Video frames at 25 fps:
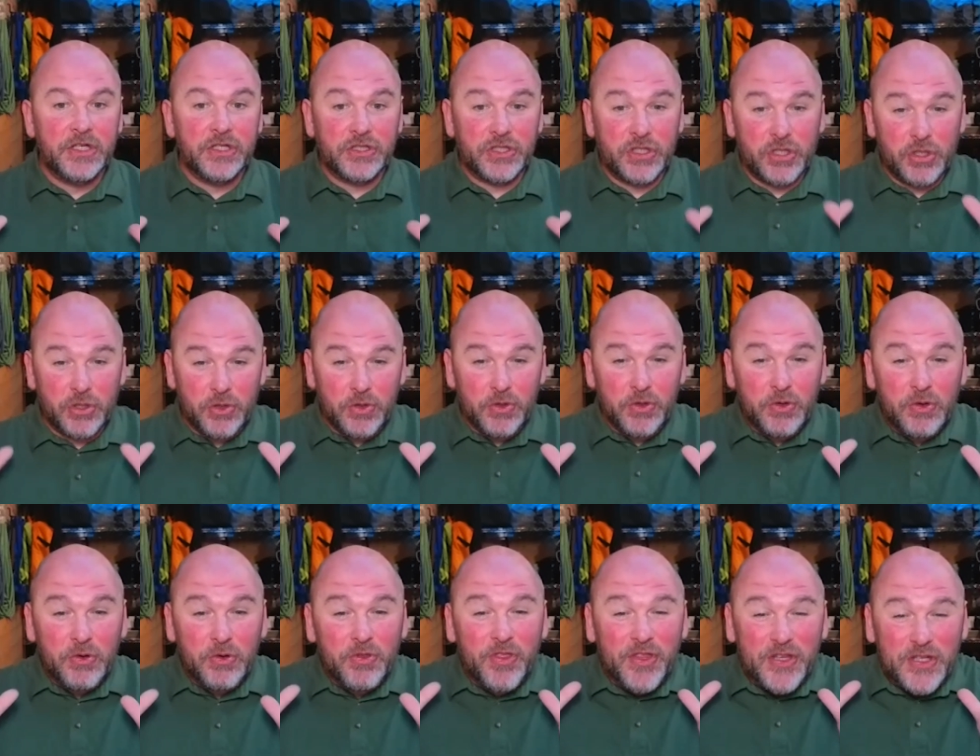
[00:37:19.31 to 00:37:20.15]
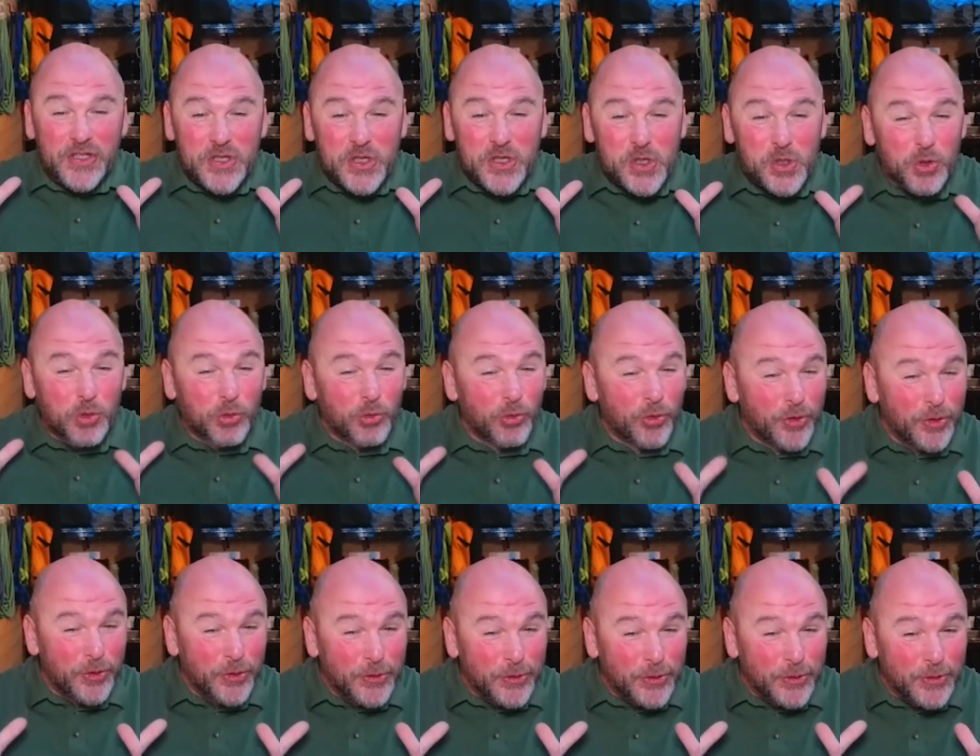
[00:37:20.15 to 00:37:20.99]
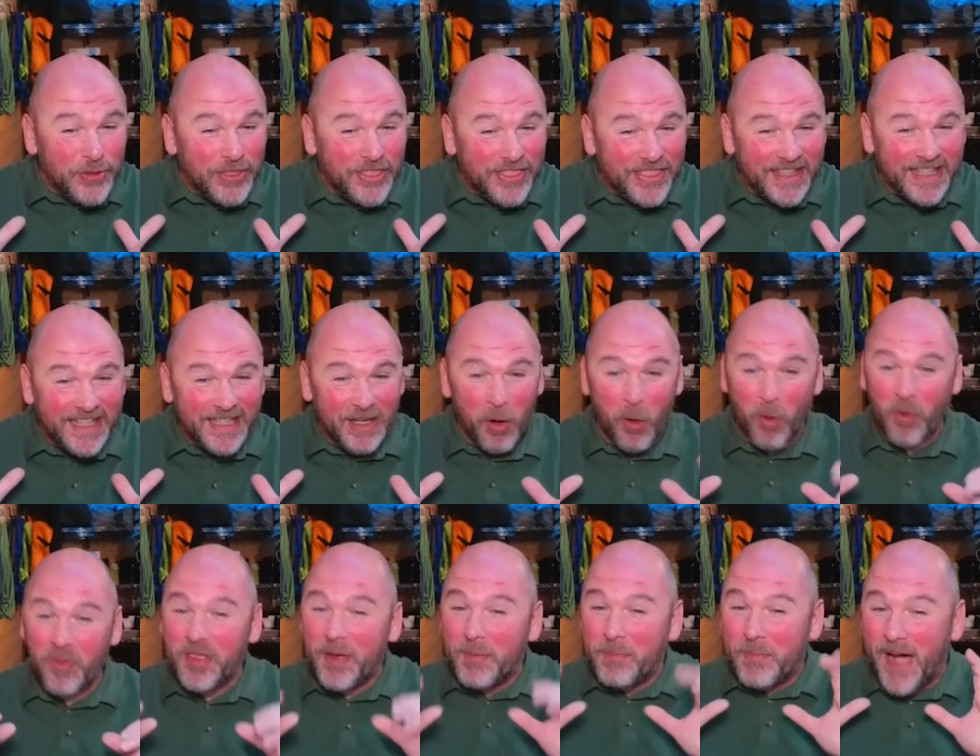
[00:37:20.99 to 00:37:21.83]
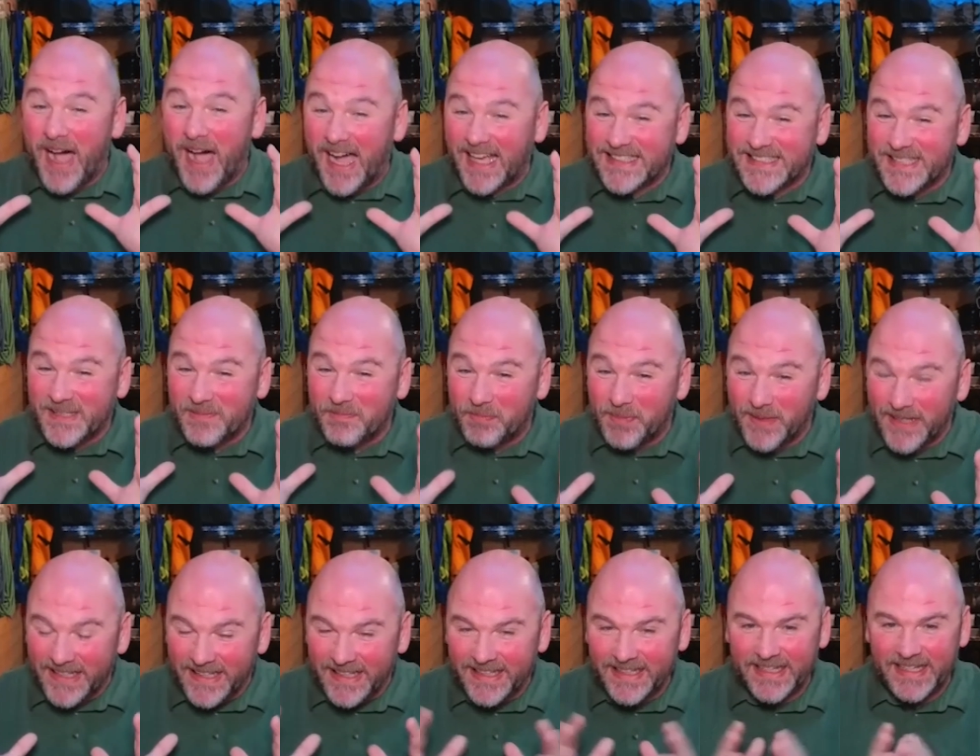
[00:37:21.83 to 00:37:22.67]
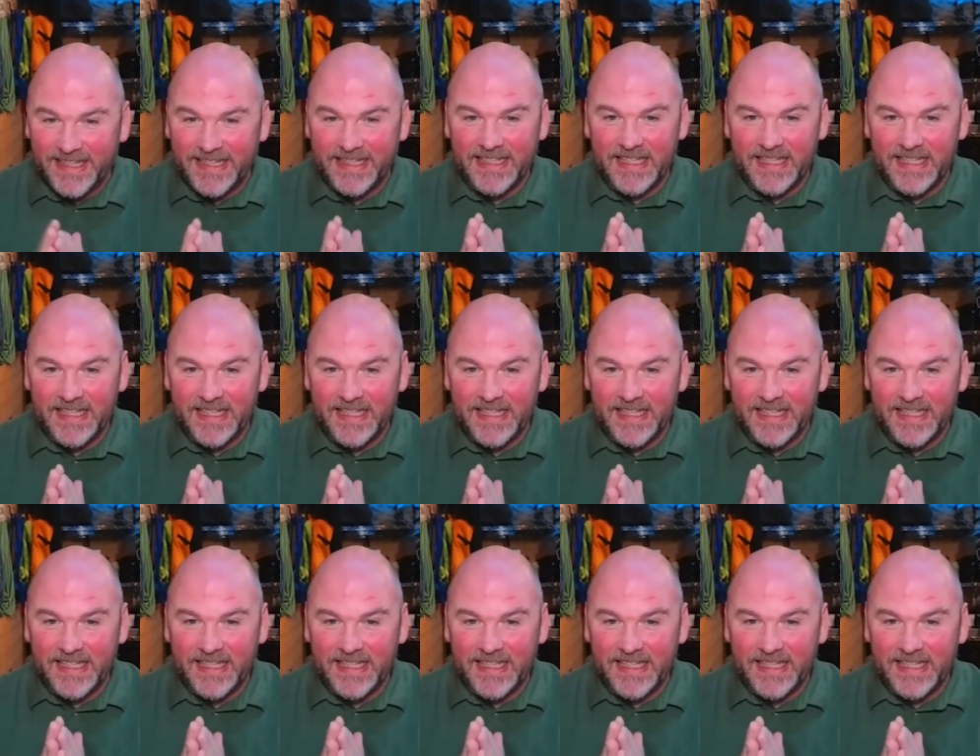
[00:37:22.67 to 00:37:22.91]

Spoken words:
to the truth or the possibility.